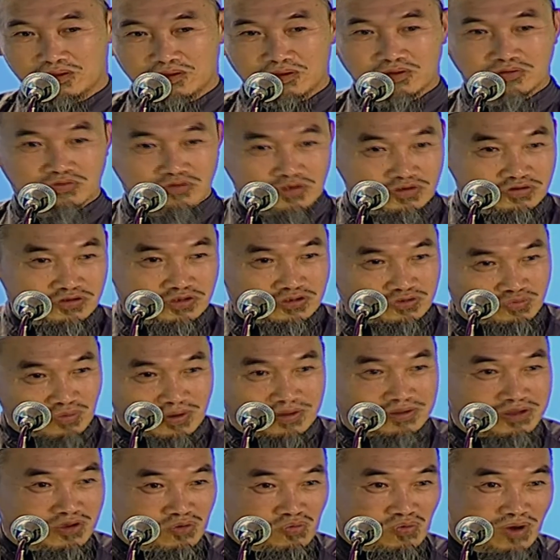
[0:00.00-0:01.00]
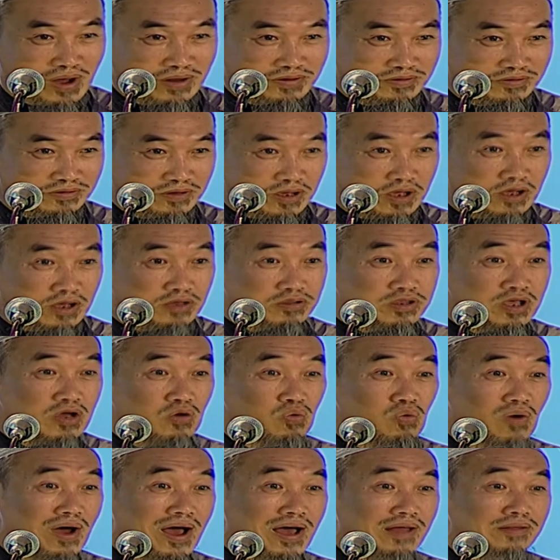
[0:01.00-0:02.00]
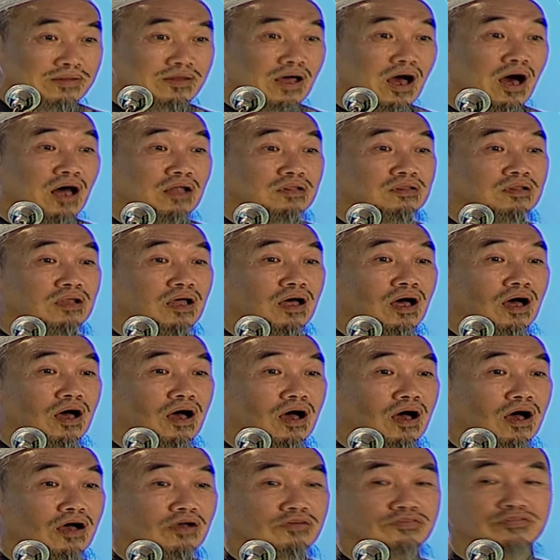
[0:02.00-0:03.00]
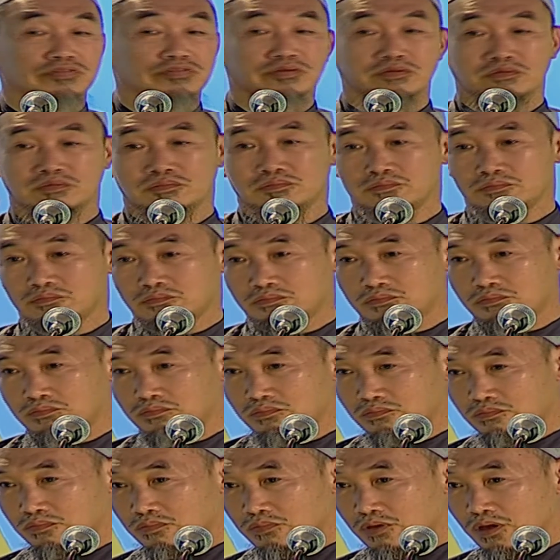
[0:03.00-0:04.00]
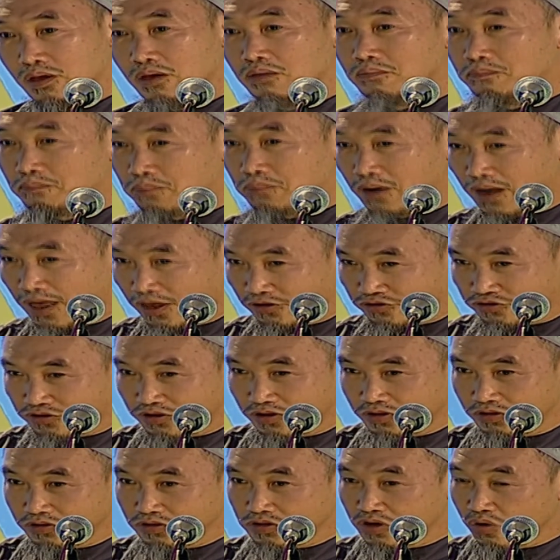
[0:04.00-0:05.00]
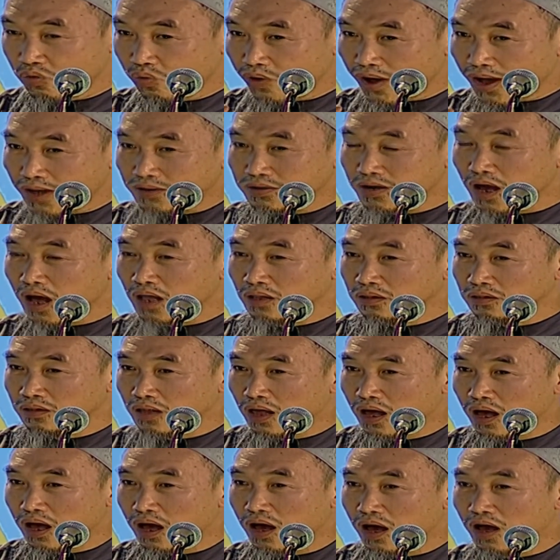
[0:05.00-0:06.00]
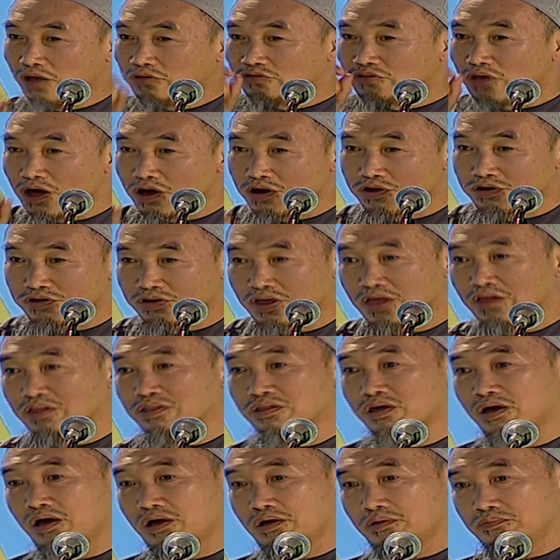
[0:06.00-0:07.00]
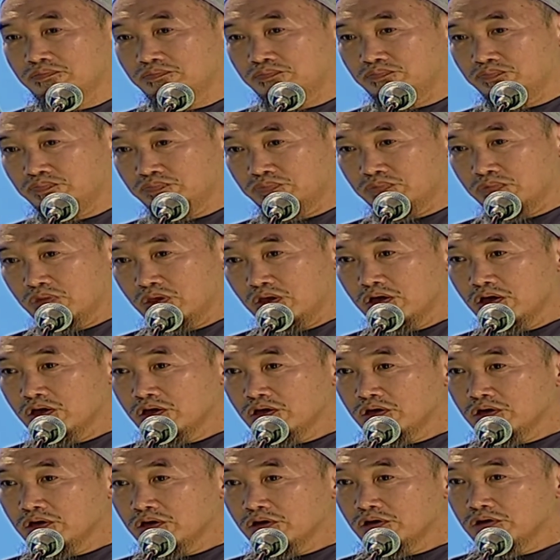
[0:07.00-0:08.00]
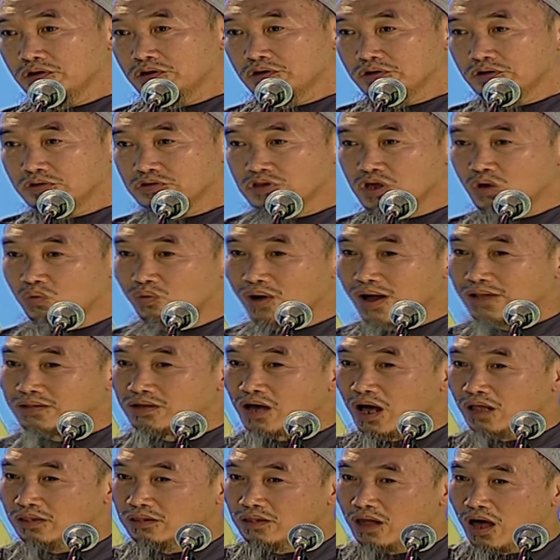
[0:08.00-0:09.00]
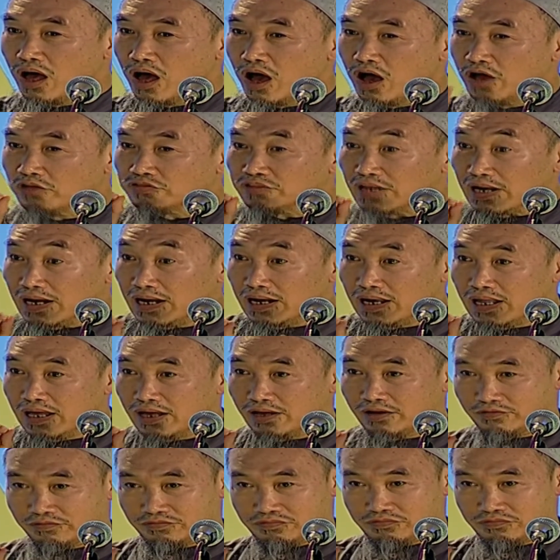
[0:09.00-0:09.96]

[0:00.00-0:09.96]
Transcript: This is what they want. They want Allah's pleasure. They want Allah's rida. They want Allah's love.